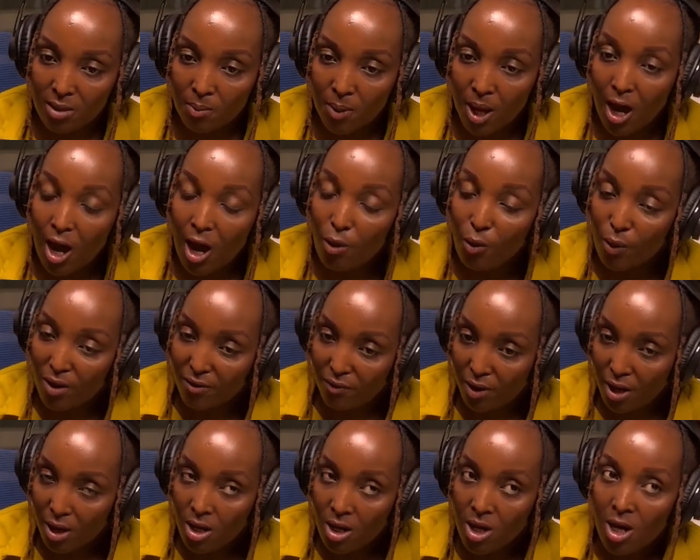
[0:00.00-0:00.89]
But
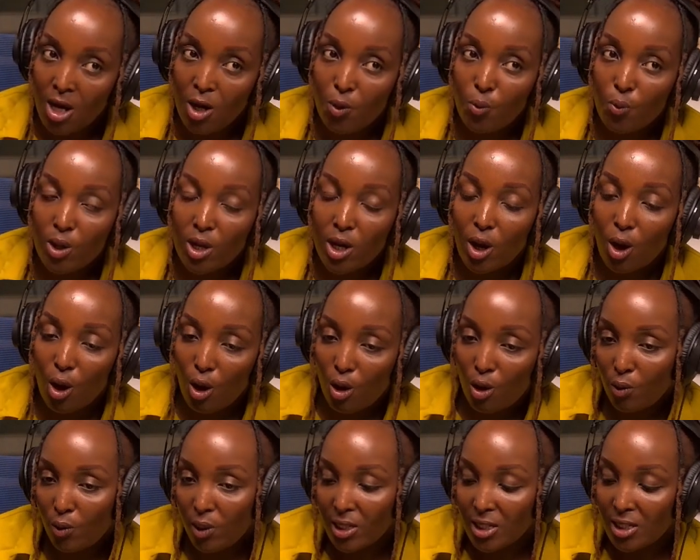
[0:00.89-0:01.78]
however, we
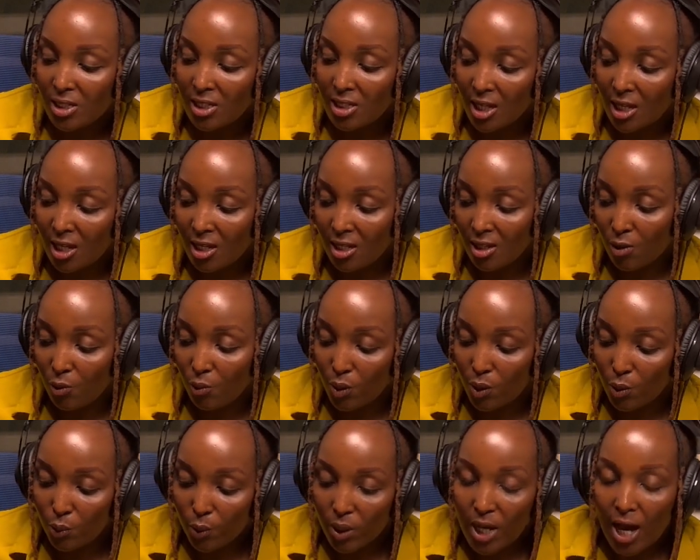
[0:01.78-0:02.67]

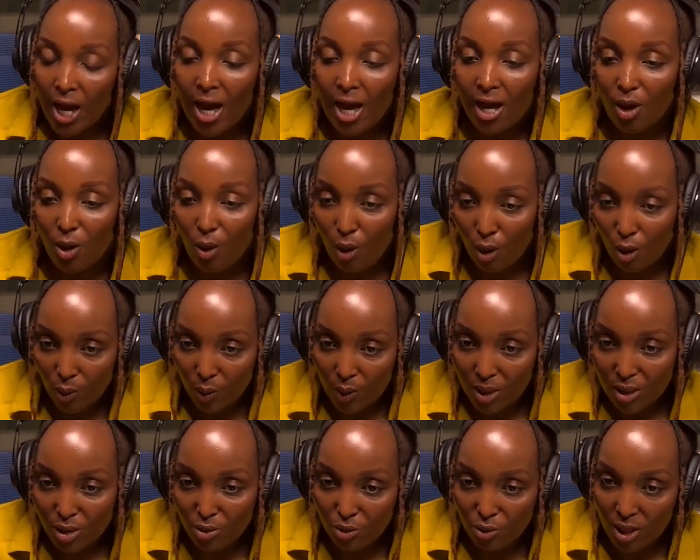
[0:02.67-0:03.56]
are
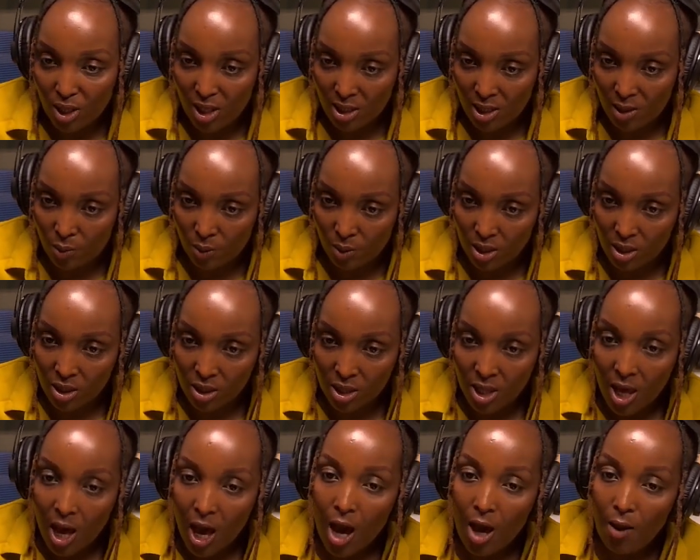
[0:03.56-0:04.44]
always together with
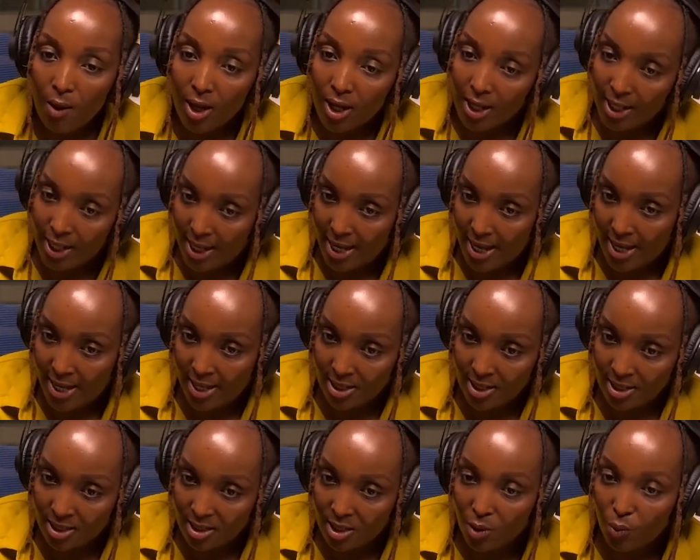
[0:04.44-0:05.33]
our
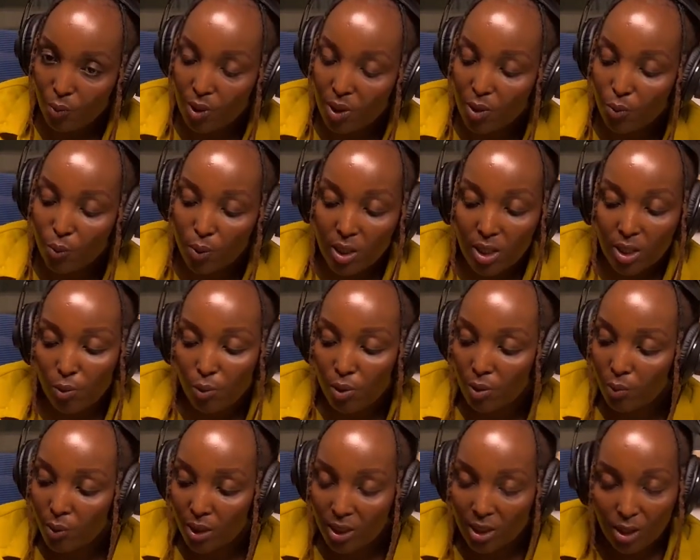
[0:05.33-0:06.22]
clients. We
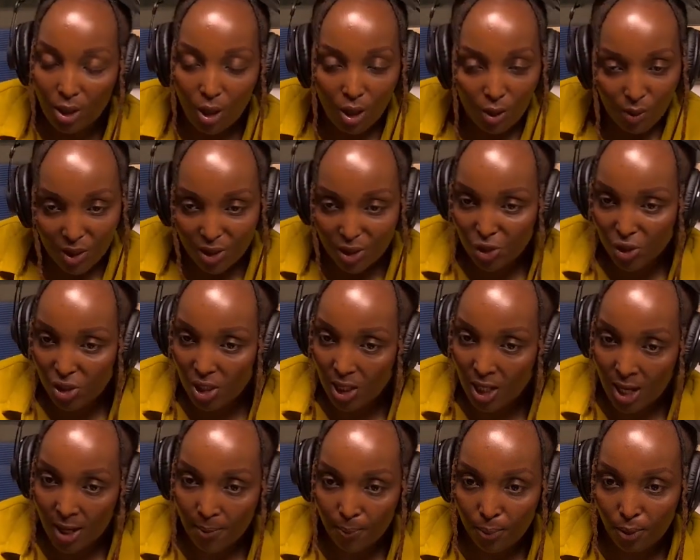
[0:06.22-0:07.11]
will always
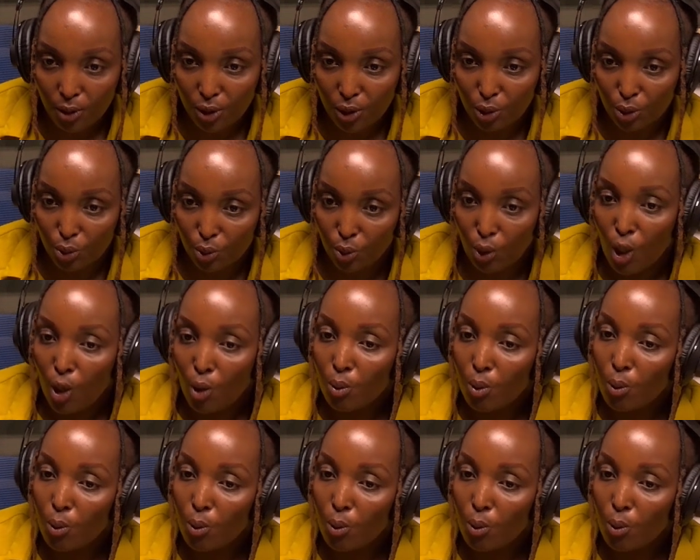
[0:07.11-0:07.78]
check up on you.